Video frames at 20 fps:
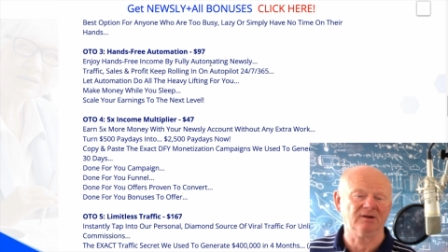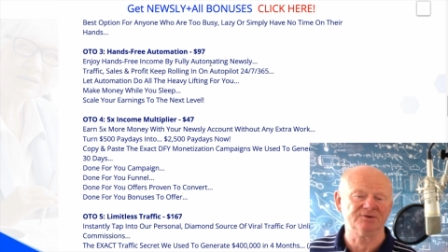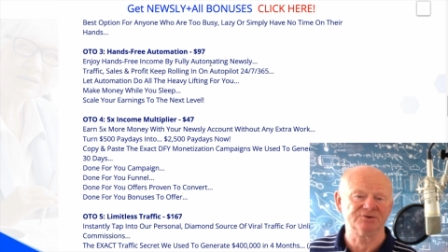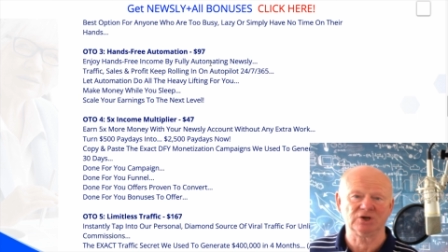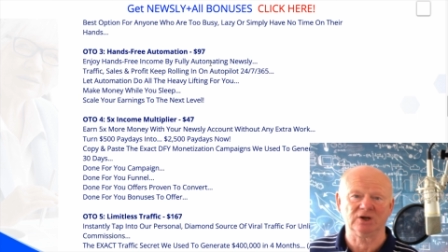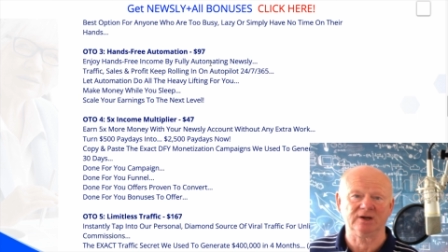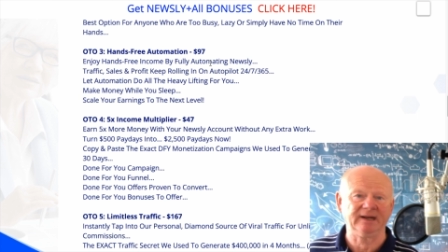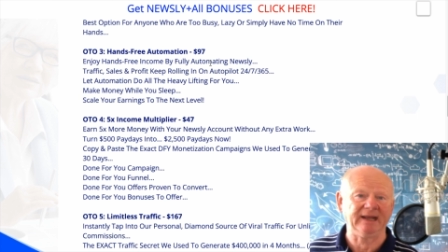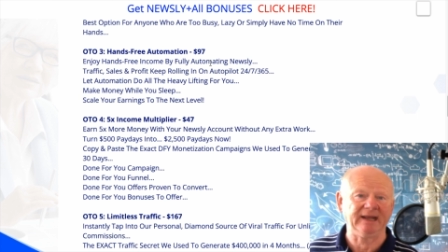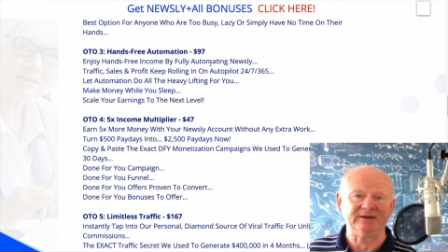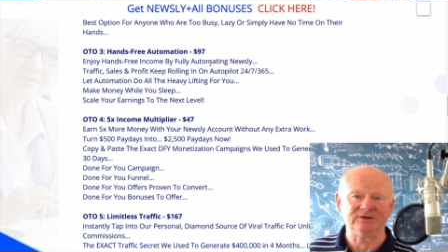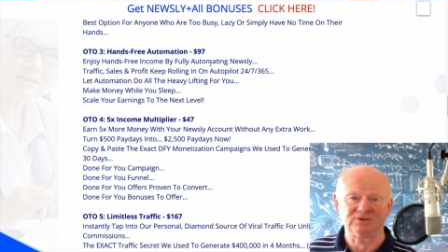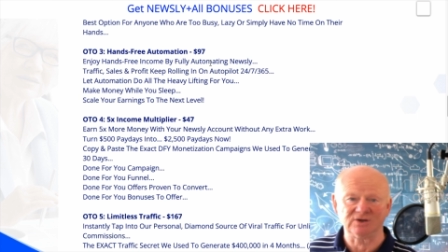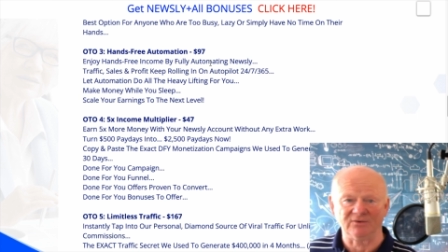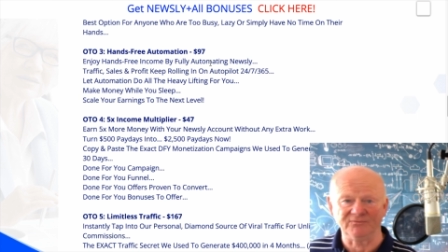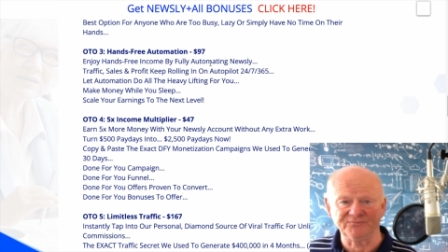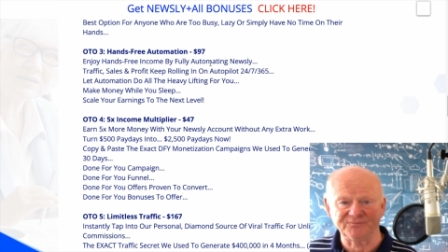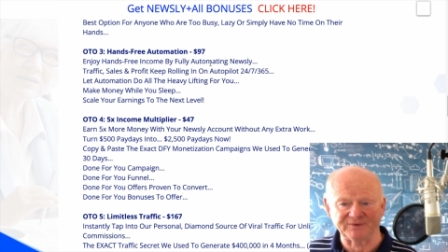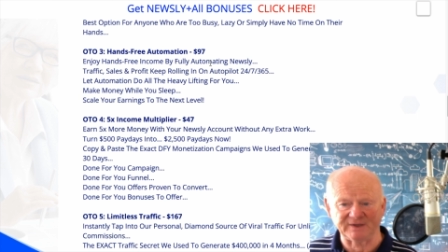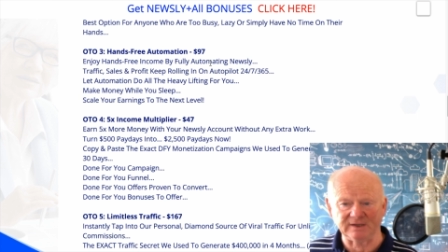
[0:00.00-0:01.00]
You're going to get
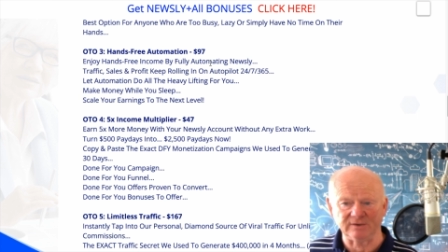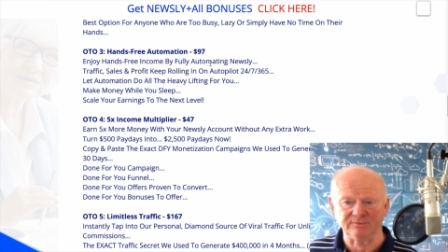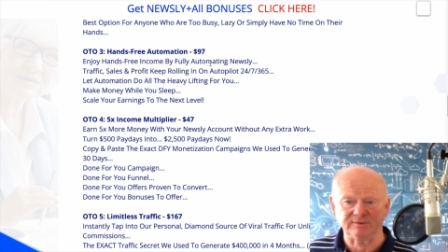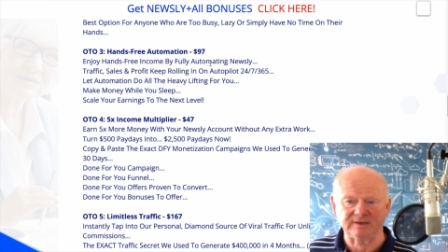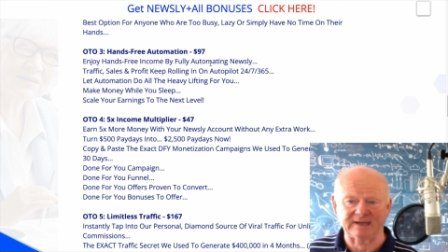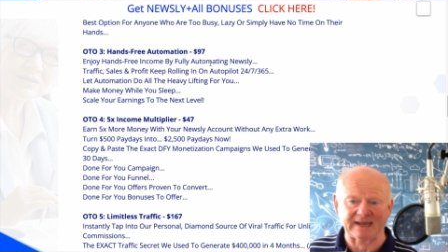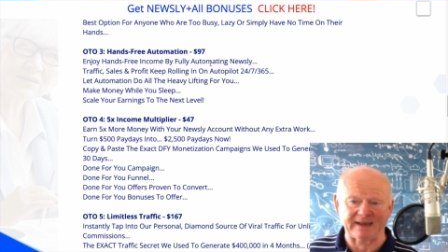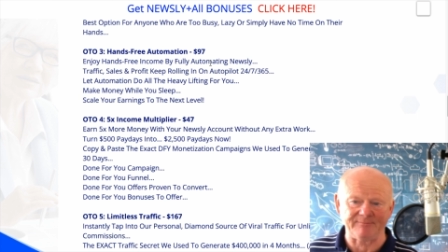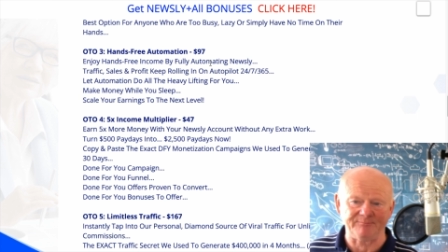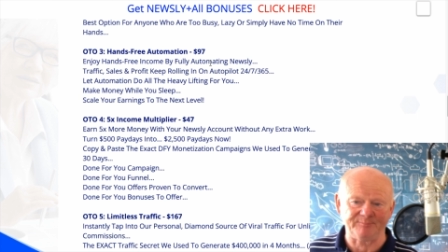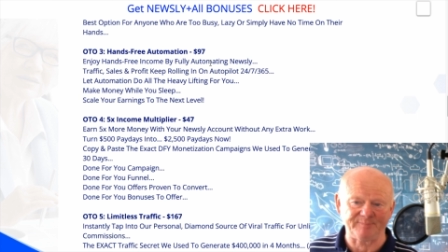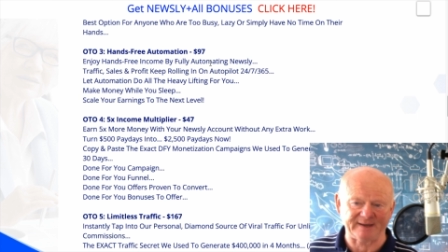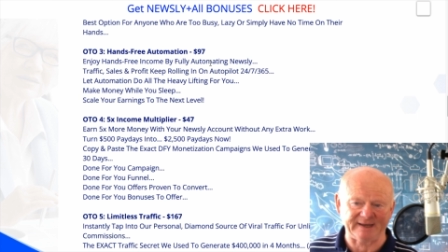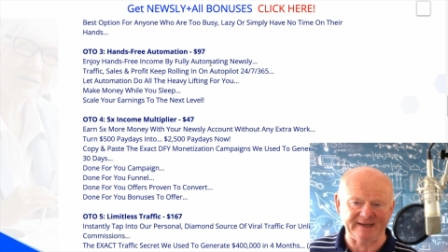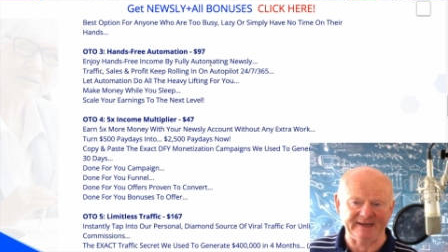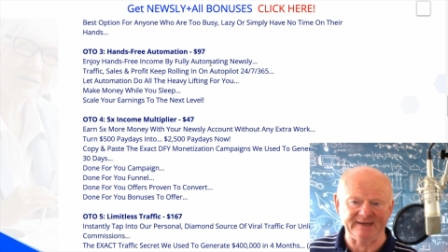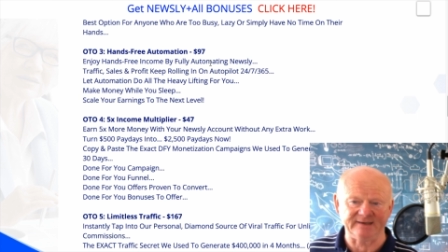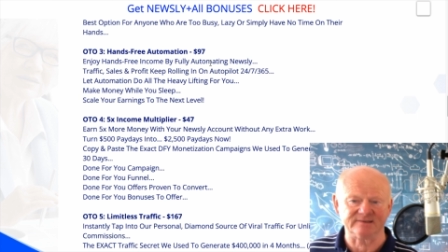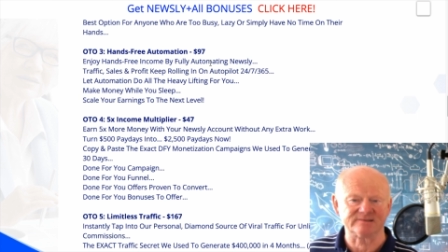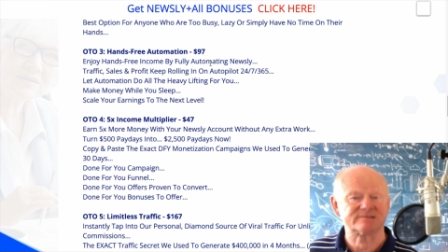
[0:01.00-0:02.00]
done for you
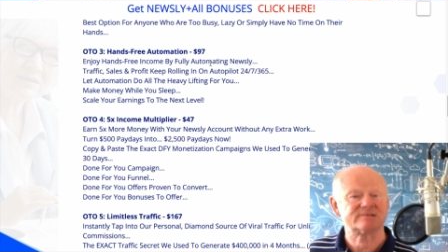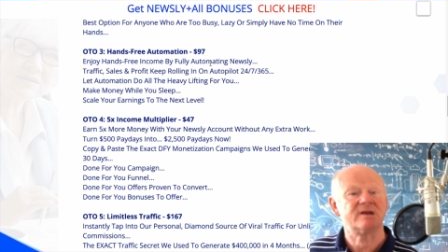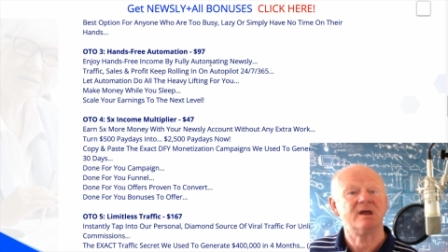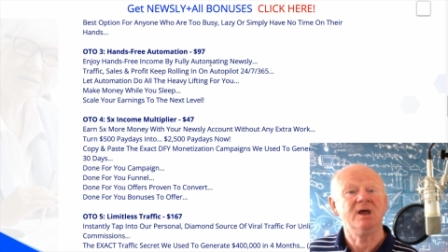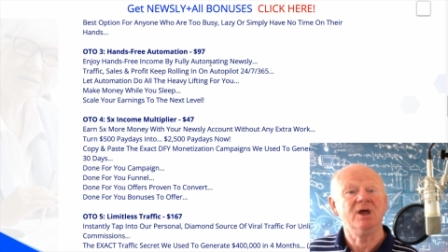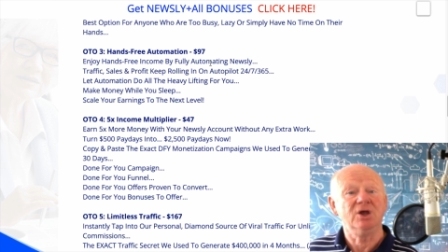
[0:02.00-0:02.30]
campaigns,